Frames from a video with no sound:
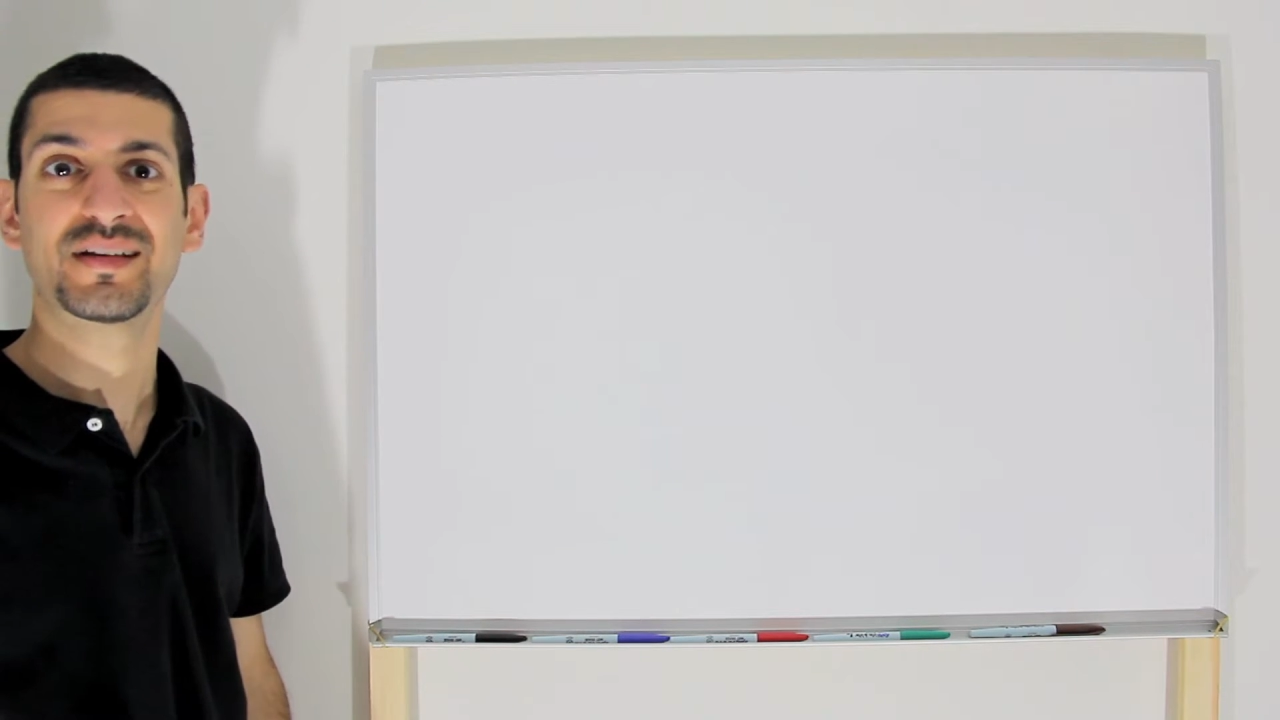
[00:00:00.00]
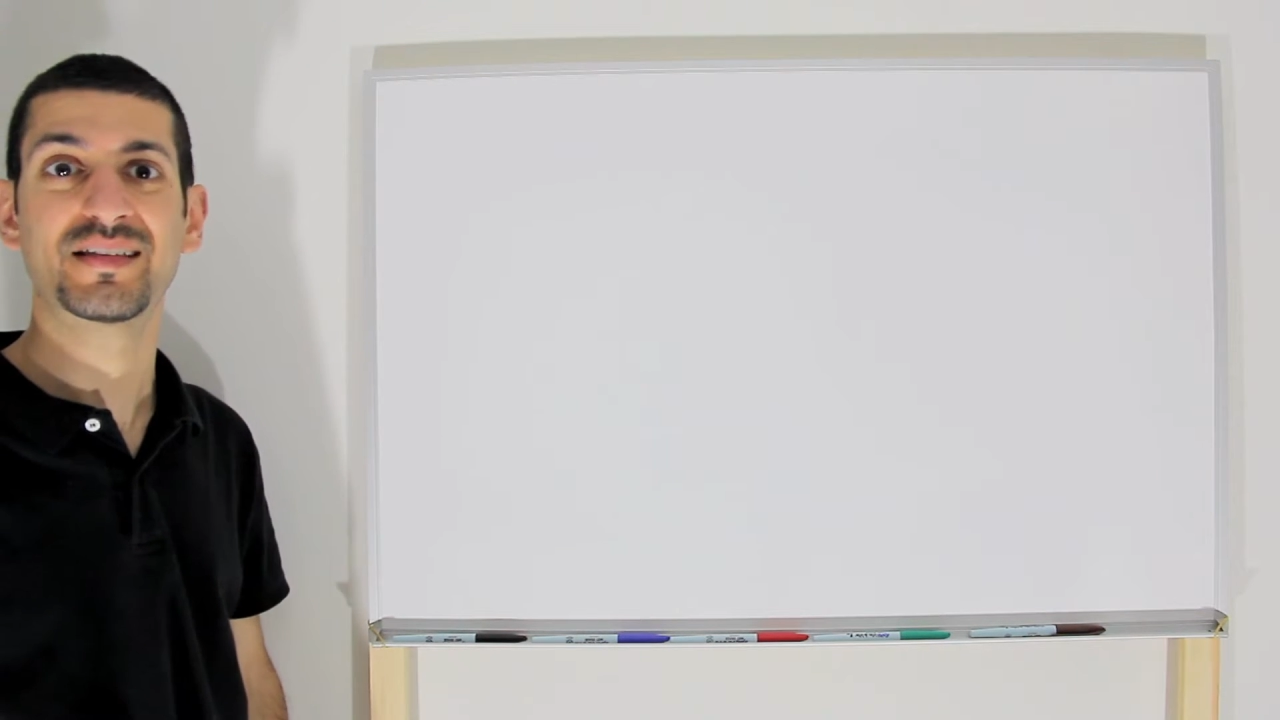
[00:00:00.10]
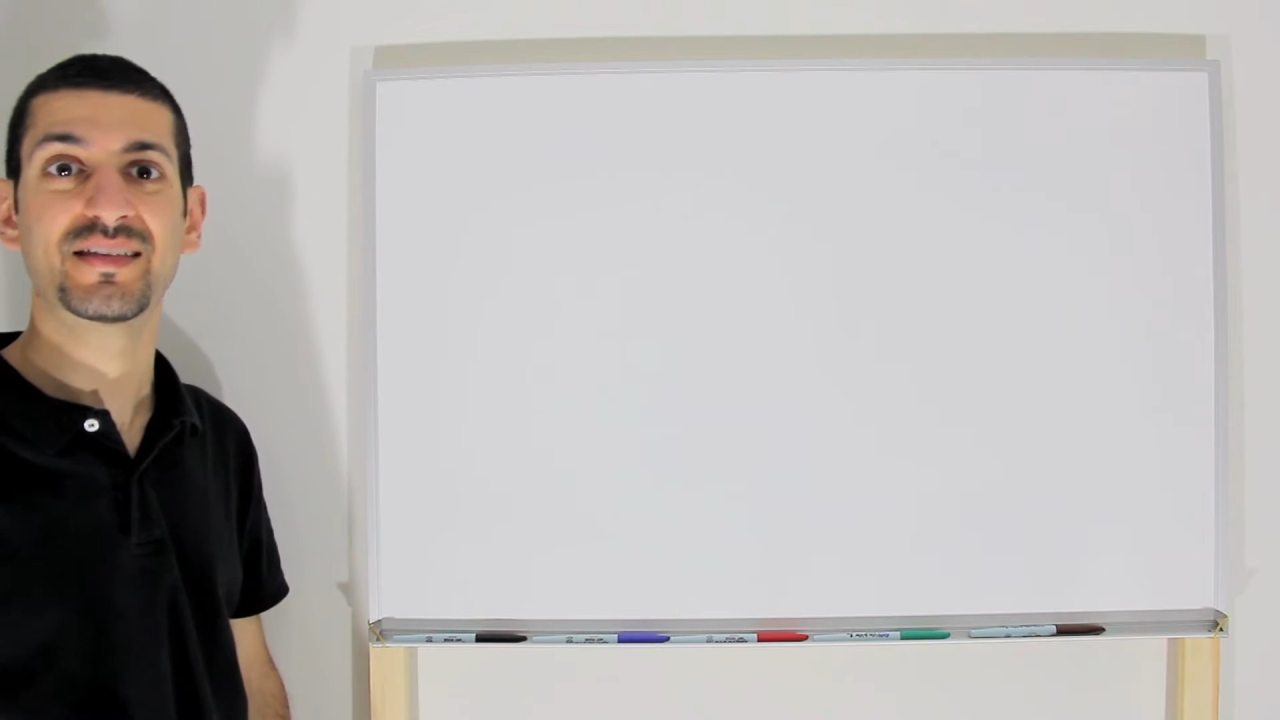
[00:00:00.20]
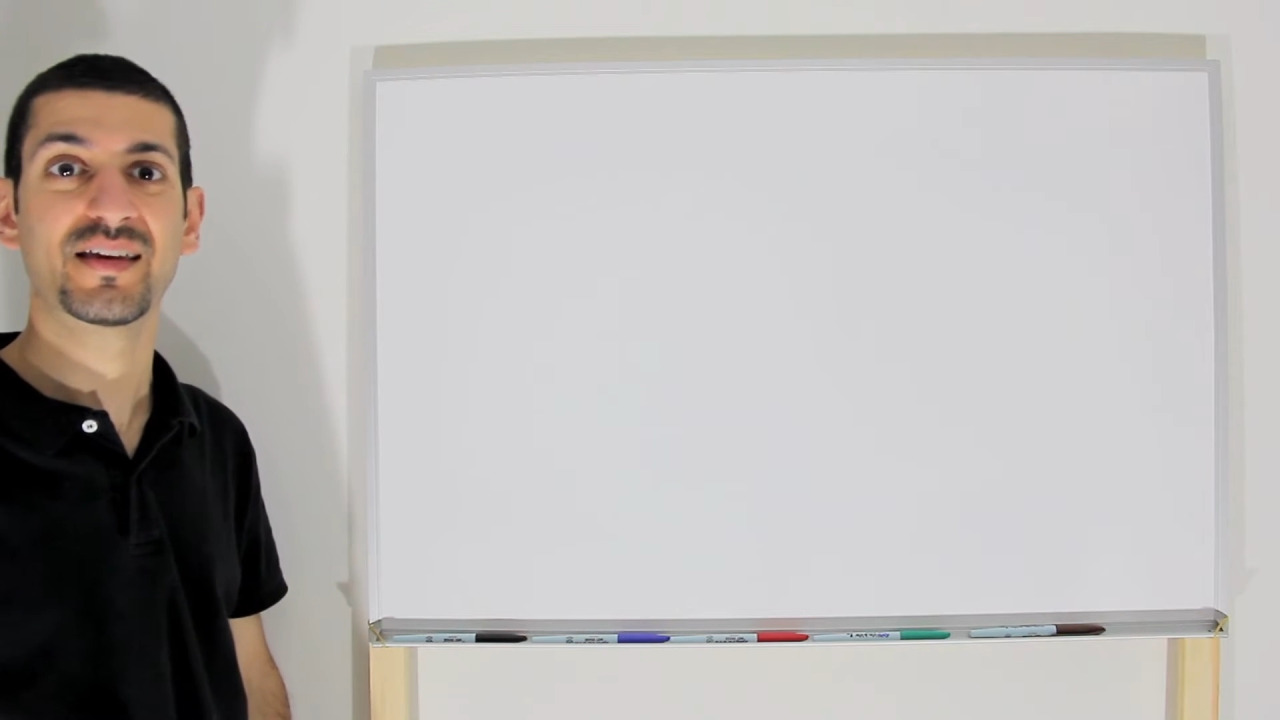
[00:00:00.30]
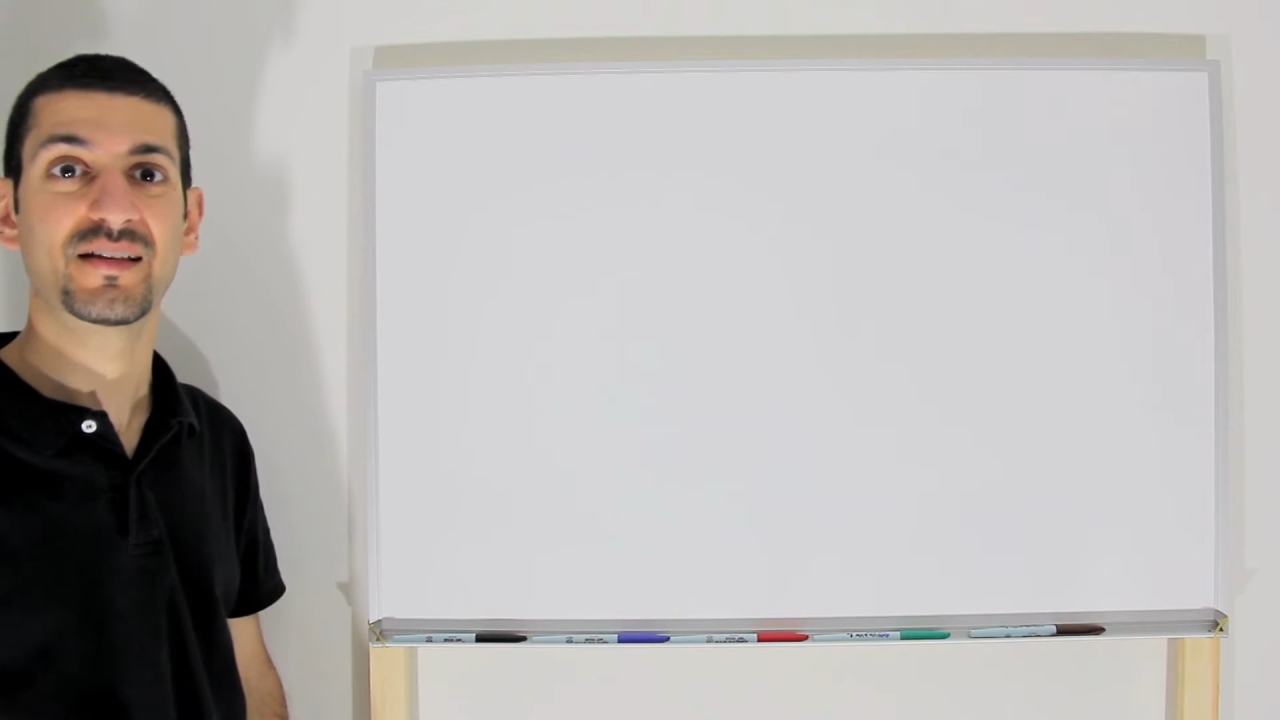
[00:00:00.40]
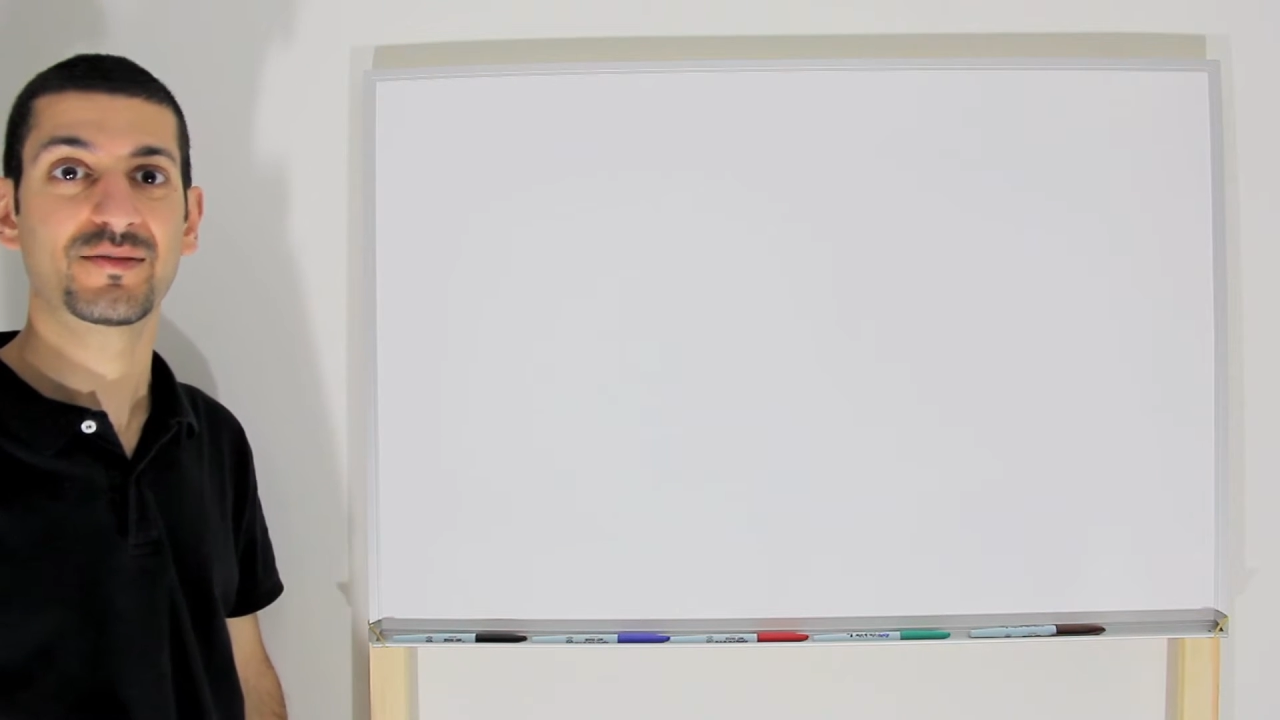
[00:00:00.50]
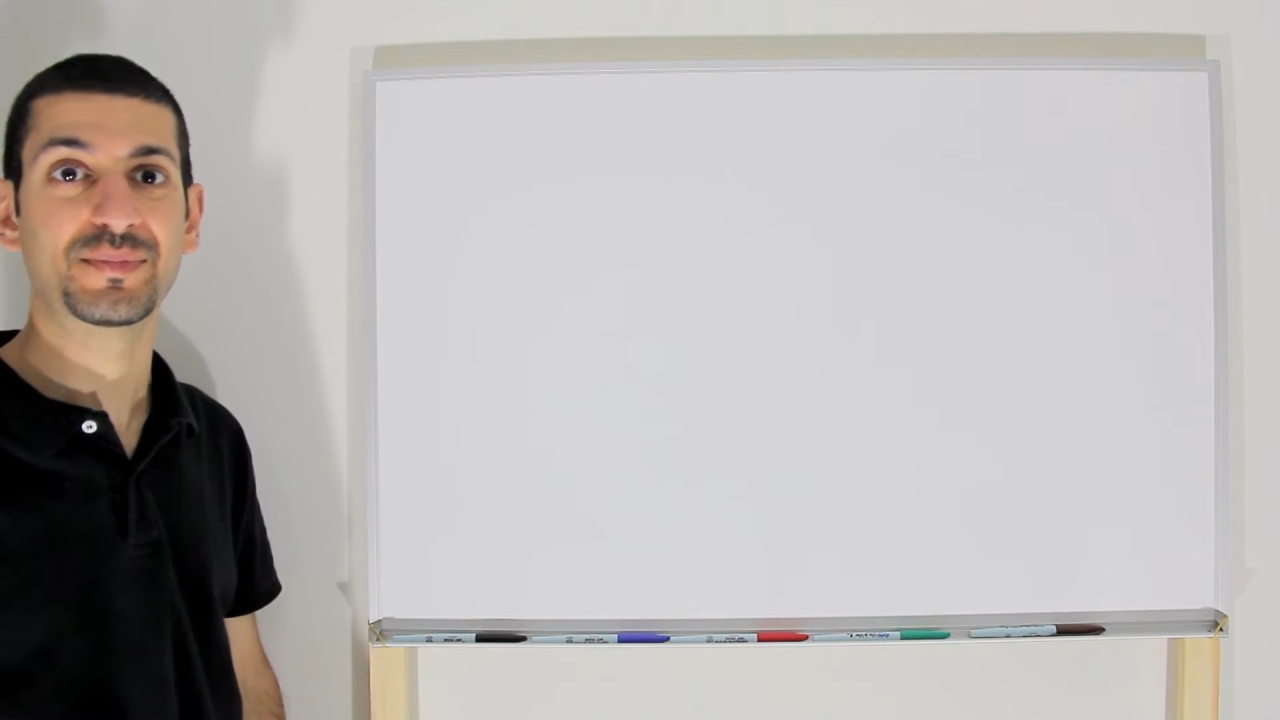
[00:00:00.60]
intense